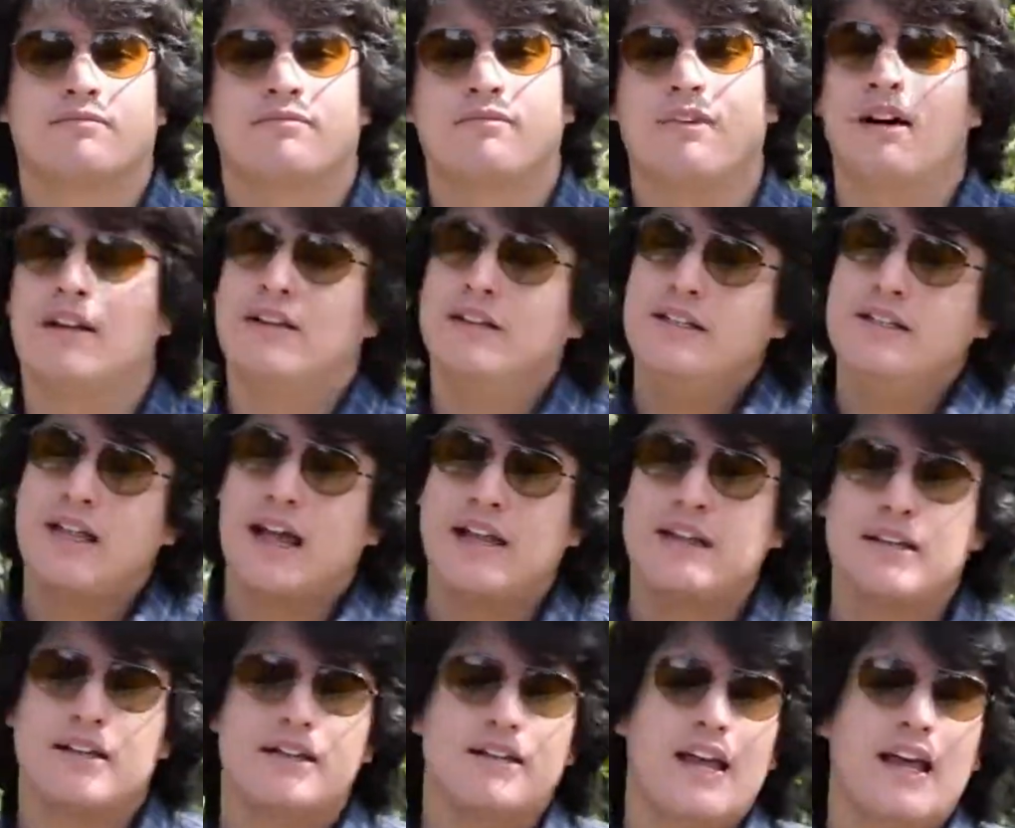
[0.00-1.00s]
Well, it
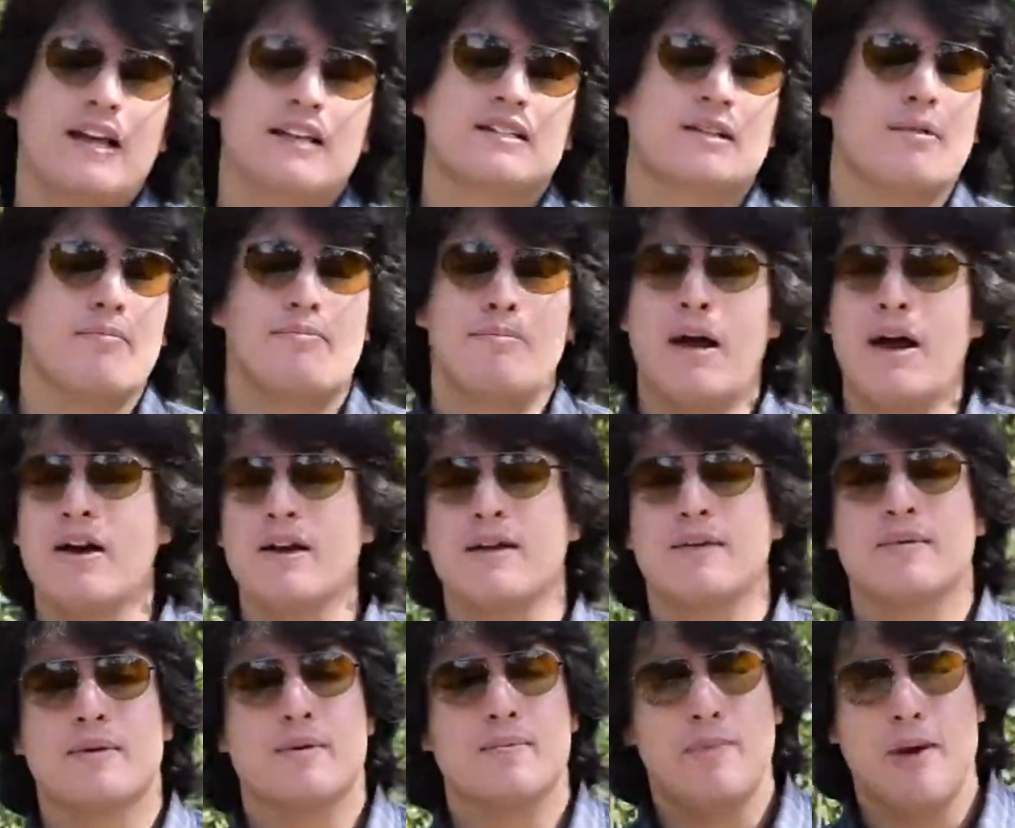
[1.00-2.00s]
takes
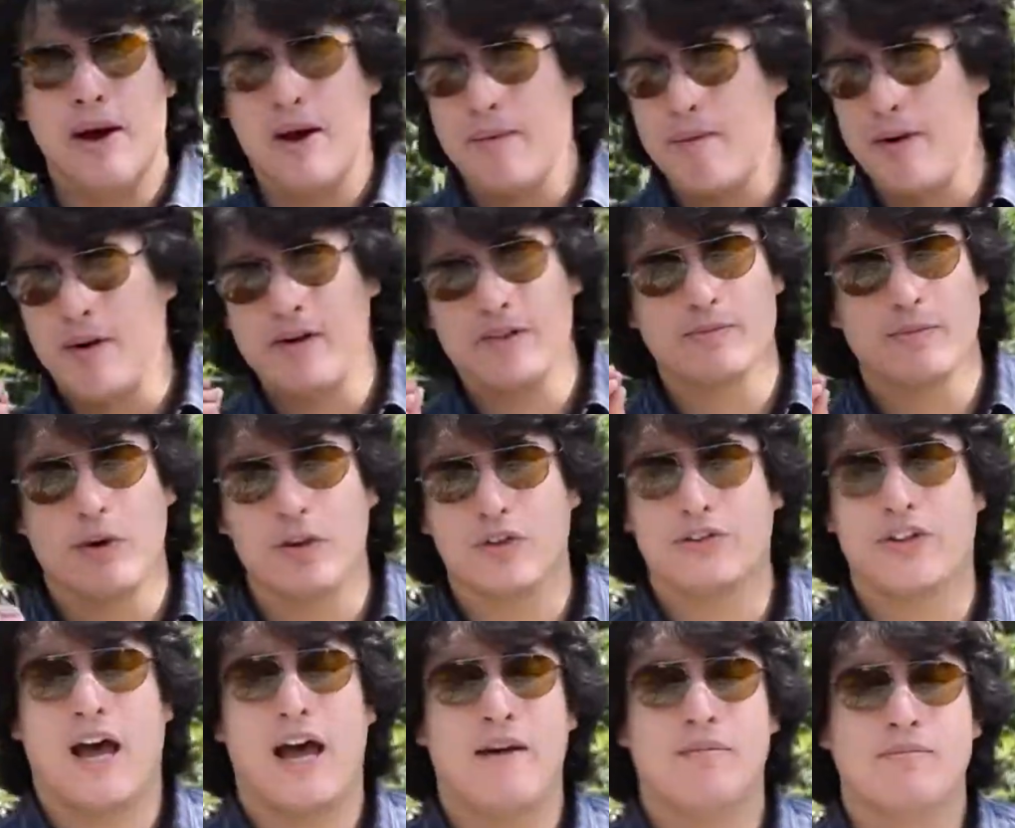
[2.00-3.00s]
very small
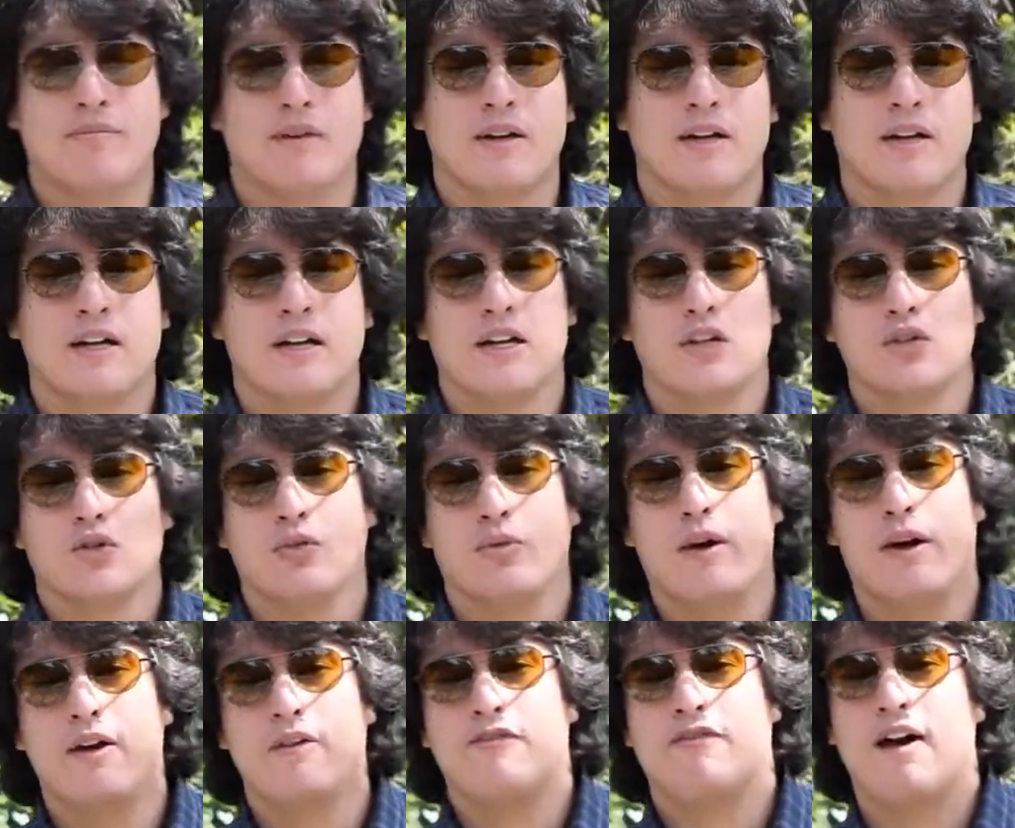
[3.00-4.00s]
time to
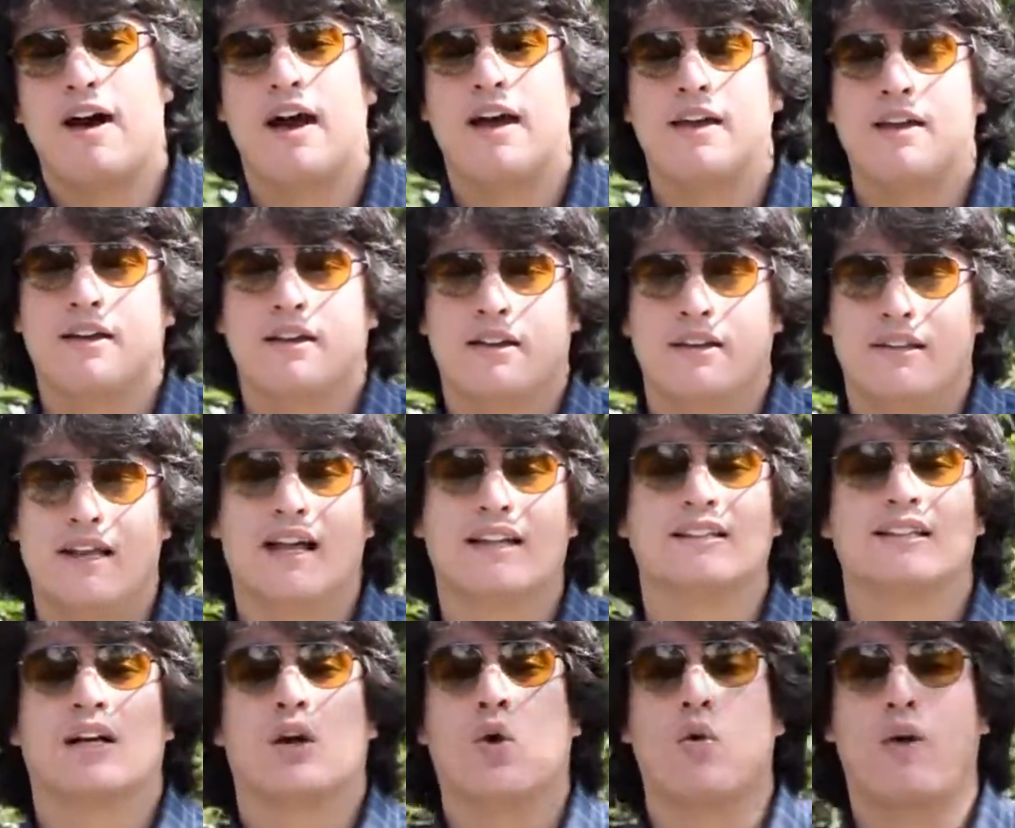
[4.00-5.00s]
verify that's
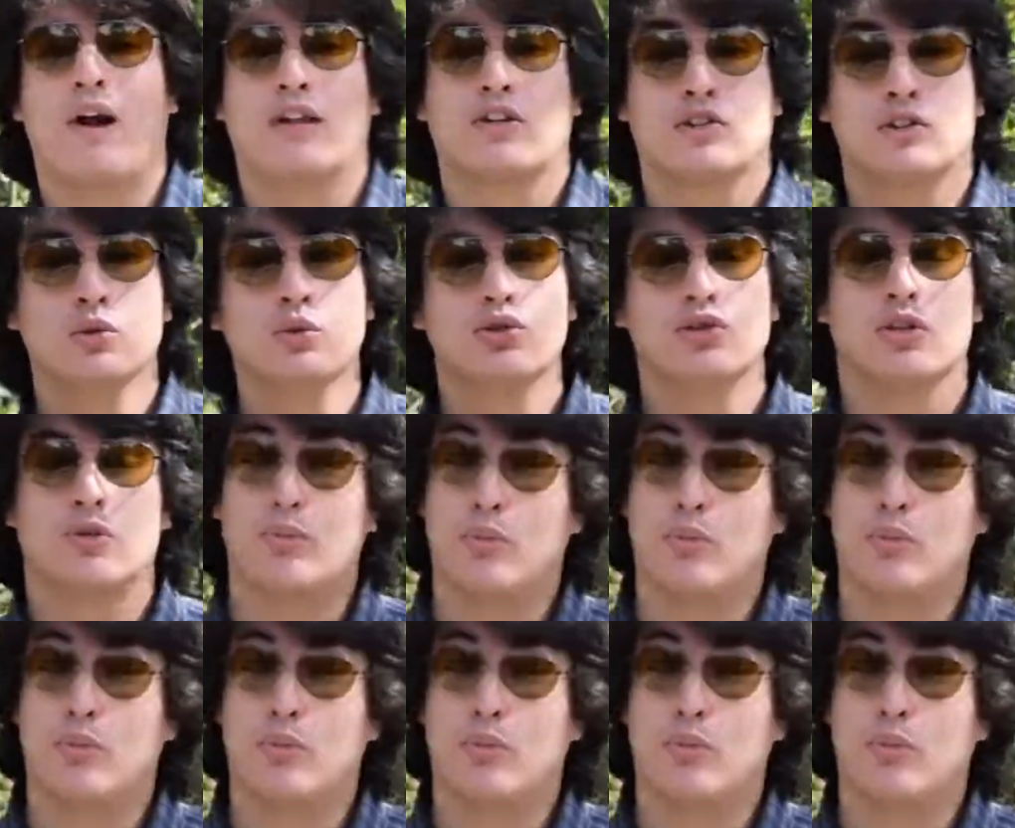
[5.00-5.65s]
the correct solution.